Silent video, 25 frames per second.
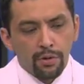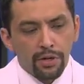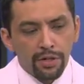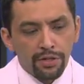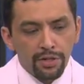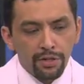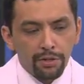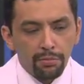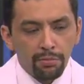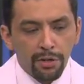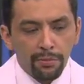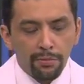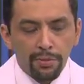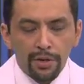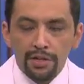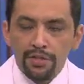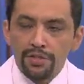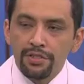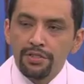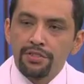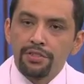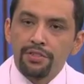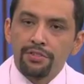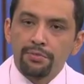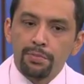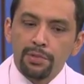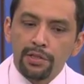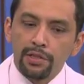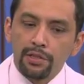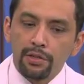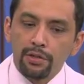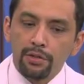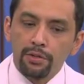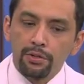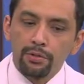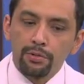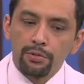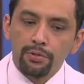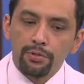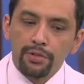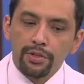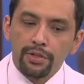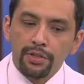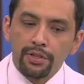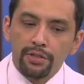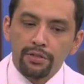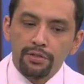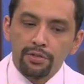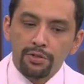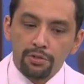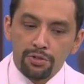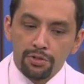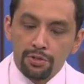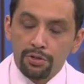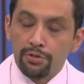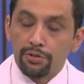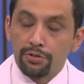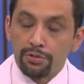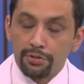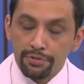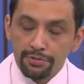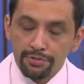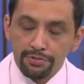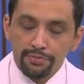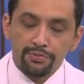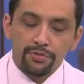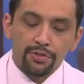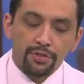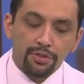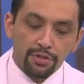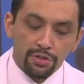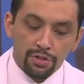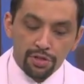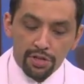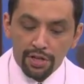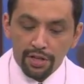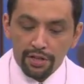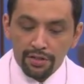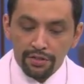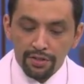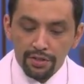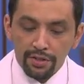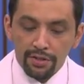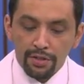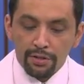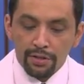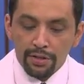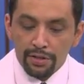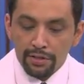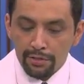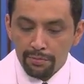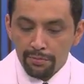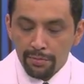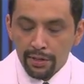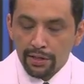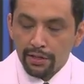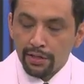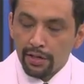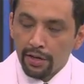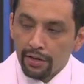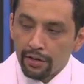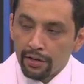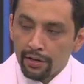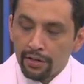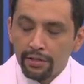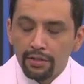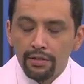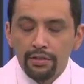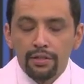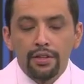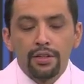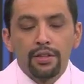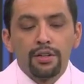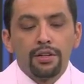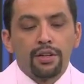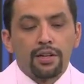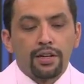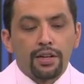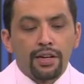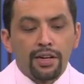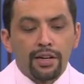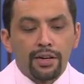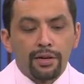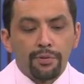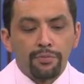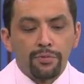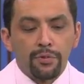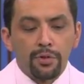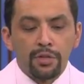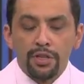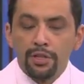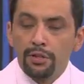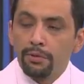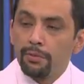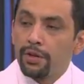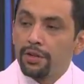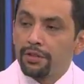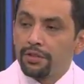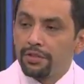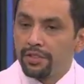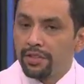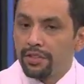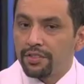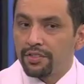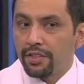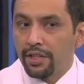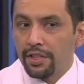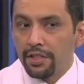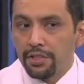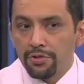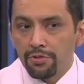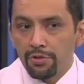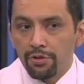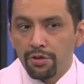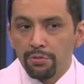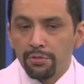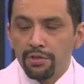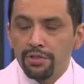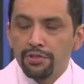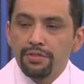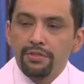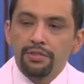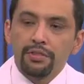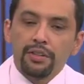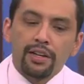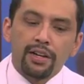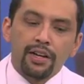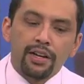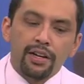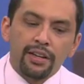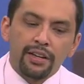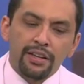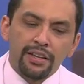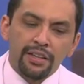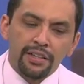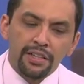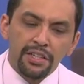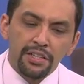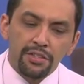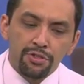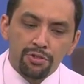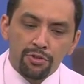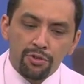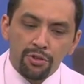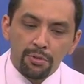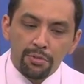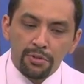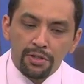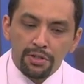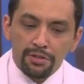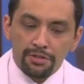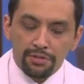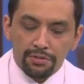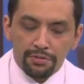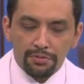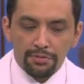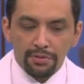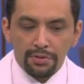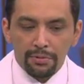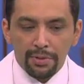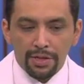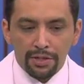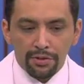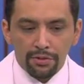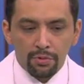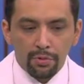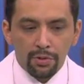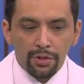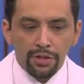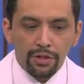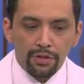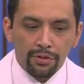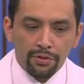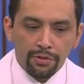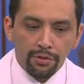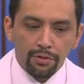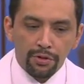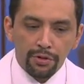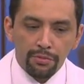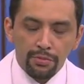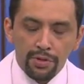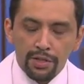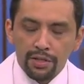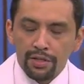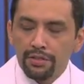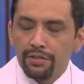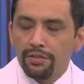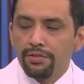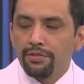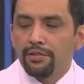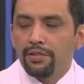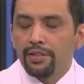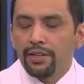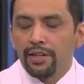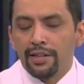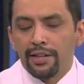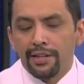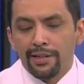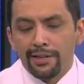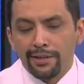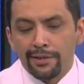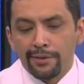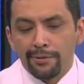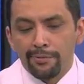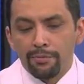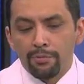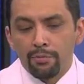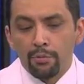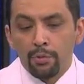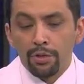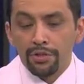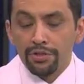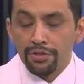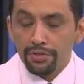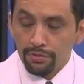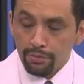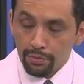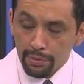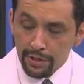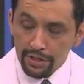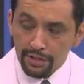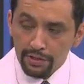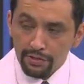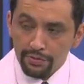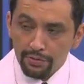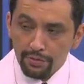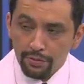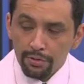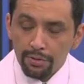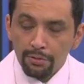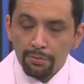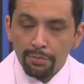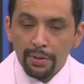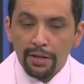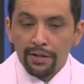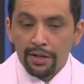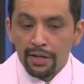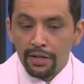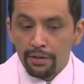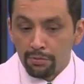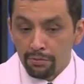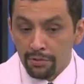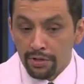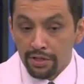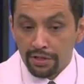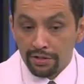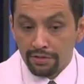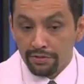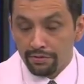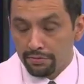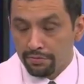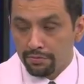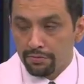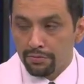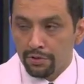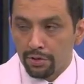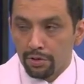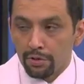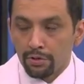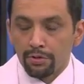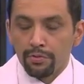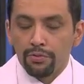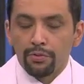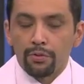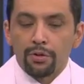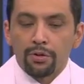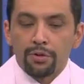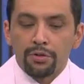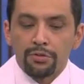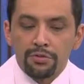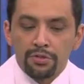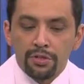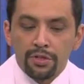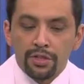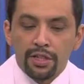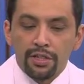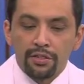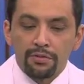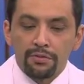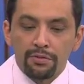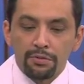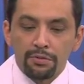I tell my patients is below the shoulders, so the chest and the belly area, you need about 6 to 8 treatments, and each treatment is about 20 to 30 minutes, once a week for about 8 weeks total to get